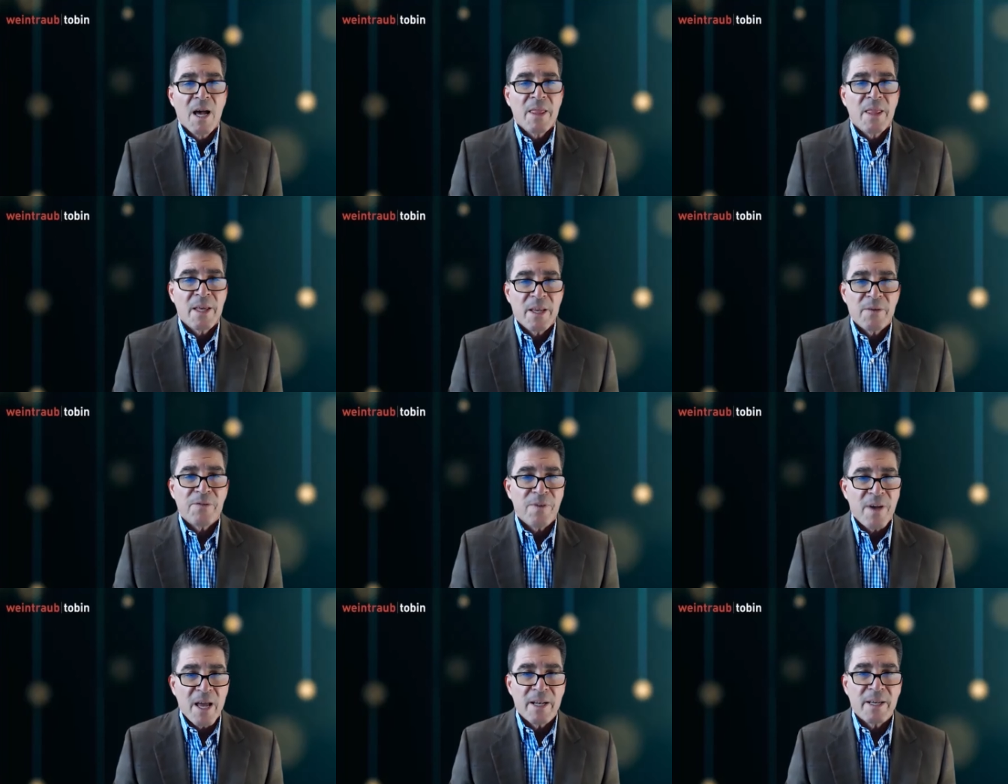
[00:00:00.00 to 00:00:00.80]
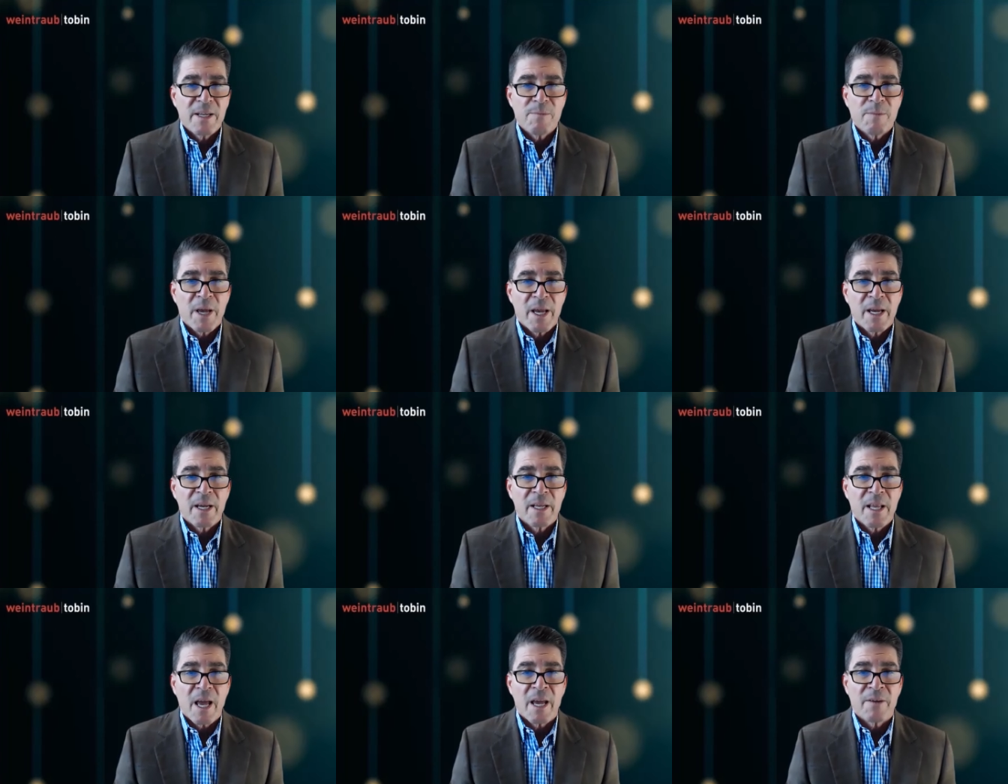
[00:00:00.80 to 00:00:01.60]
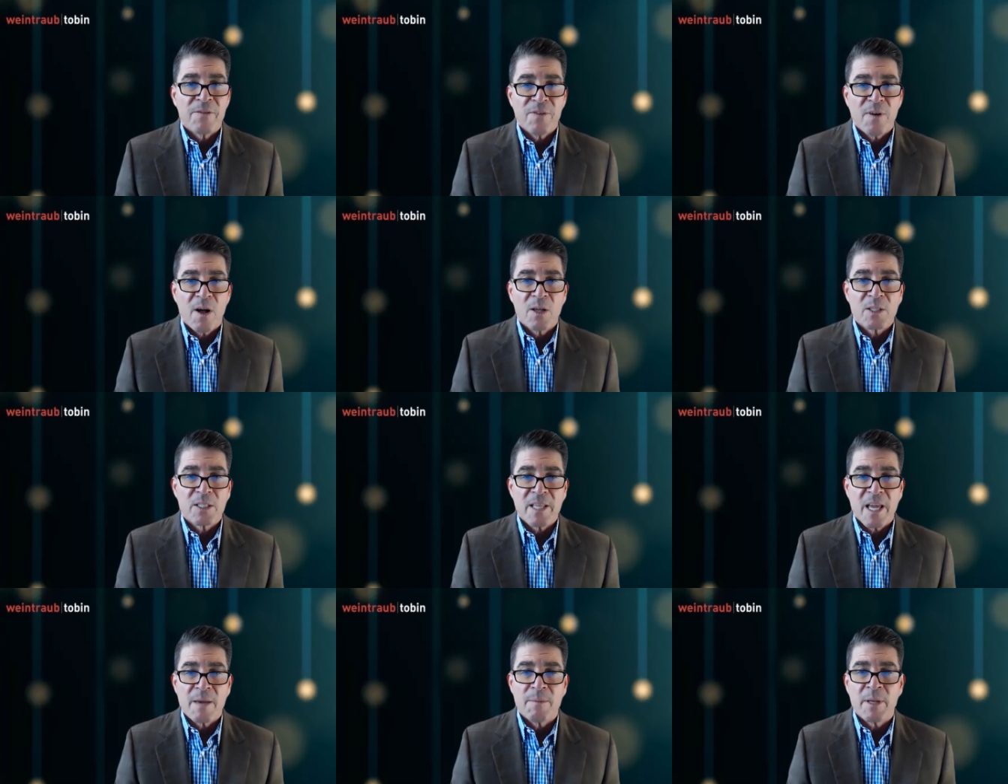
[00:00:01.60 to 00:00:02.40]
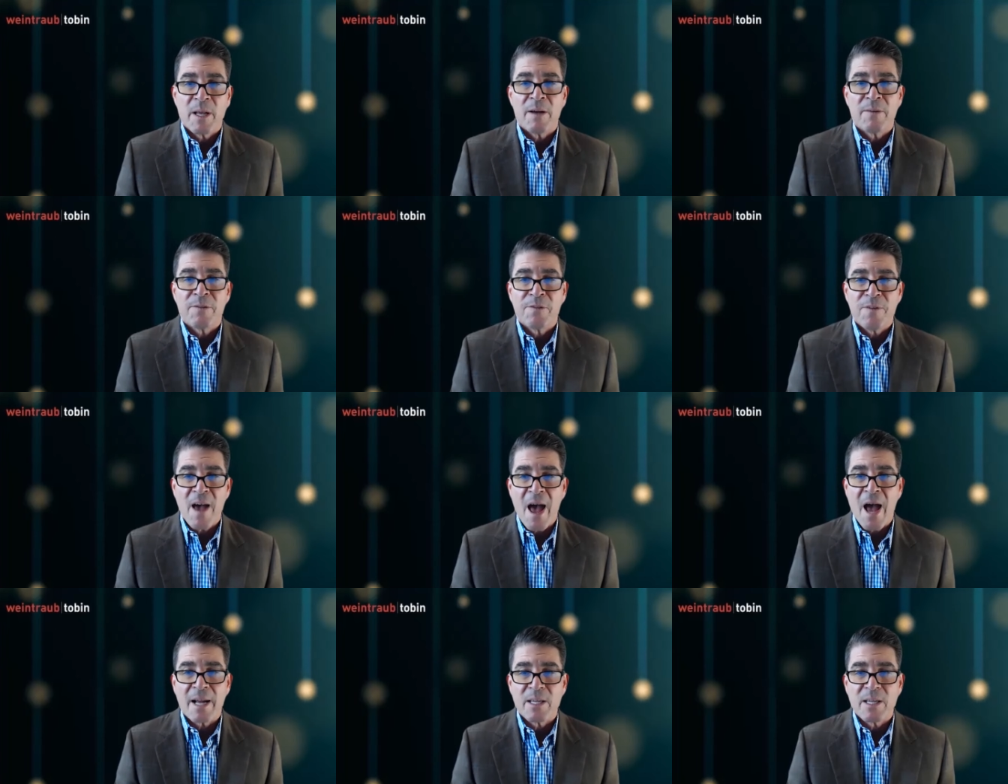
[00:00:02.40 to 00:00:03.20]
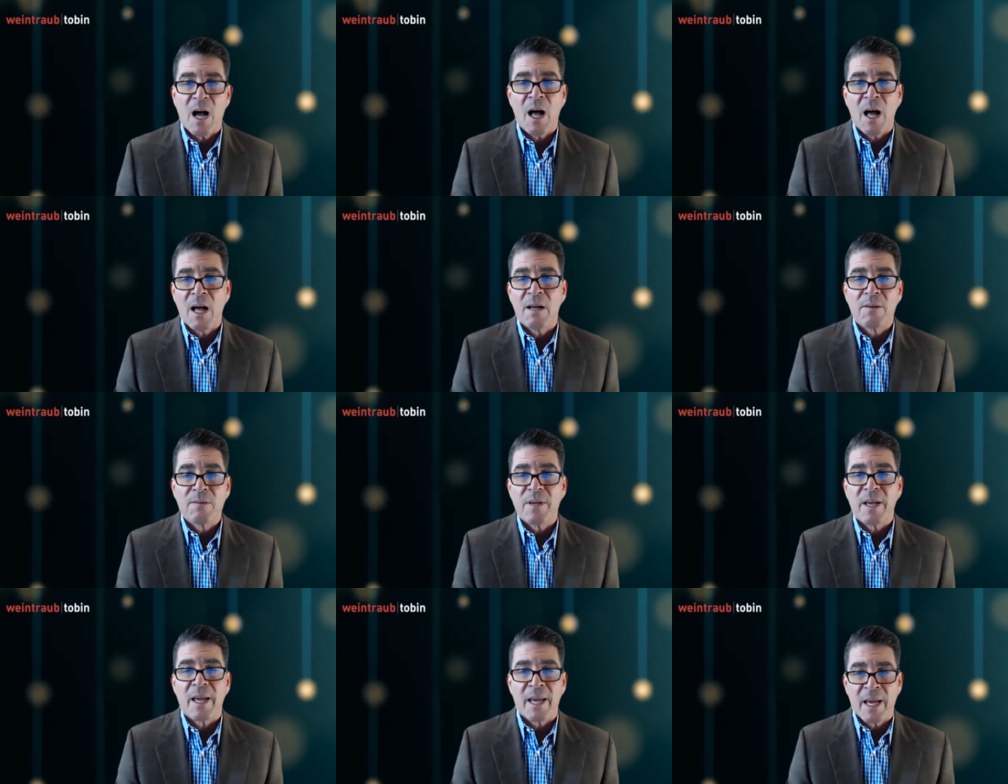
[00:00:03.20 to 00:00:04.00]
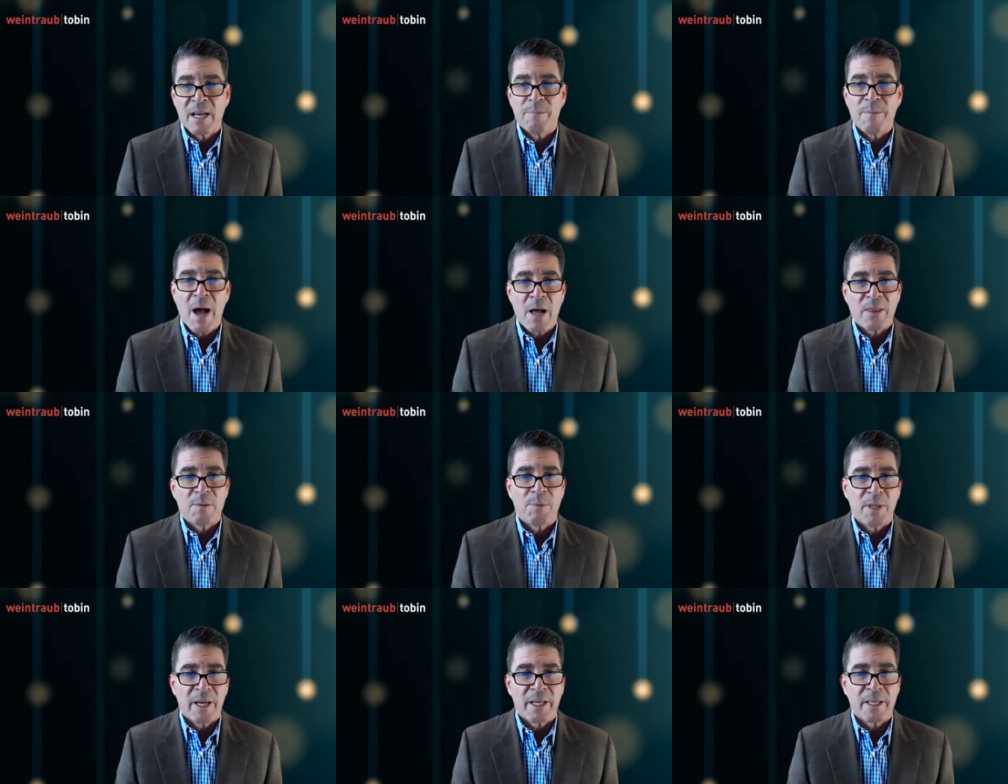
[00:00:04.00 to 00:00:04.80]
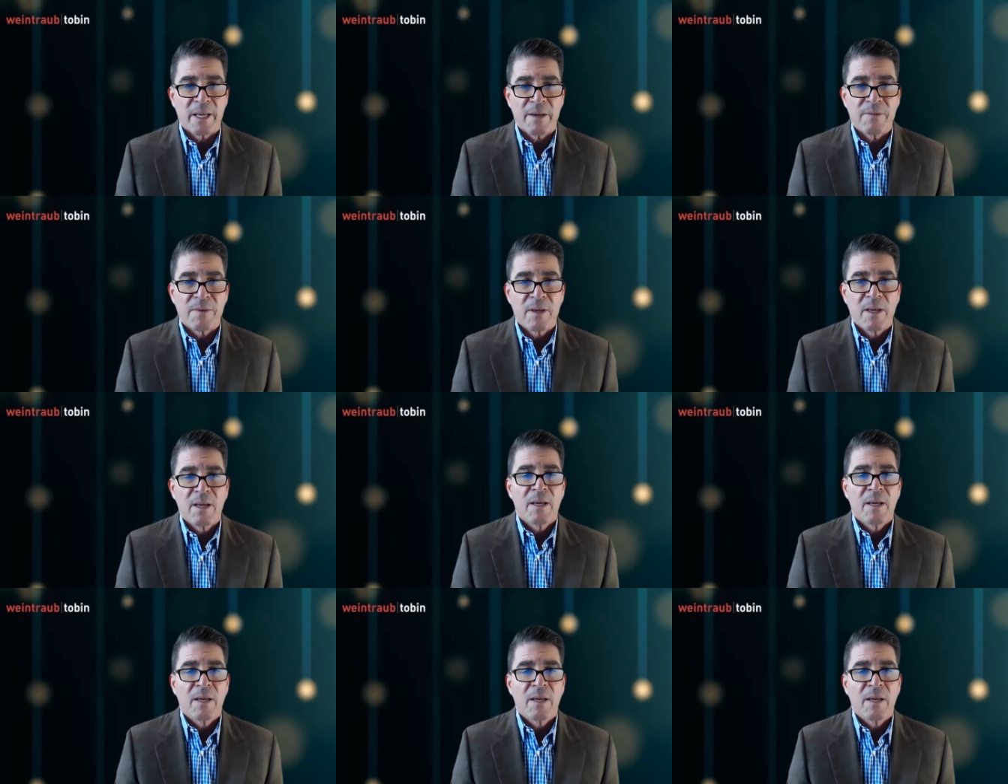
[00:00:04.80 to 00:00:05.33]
the defendant made a false statement of fact of and about the plaintiff.